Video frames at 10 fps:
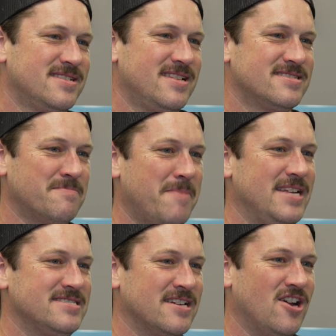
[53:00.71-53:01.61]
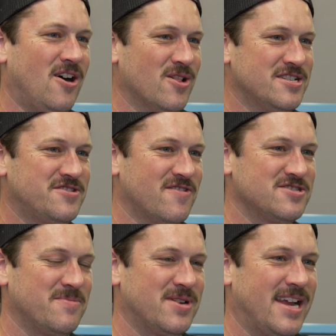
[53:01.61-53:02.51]
That's amazing knowledge for
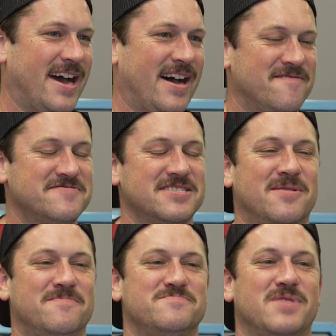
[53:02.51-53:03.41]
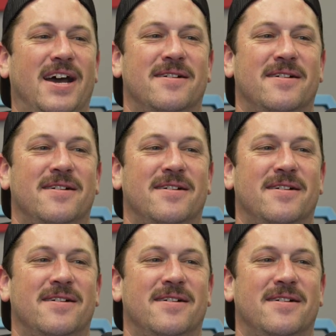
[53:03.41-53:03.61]
someone to have. So, yeah.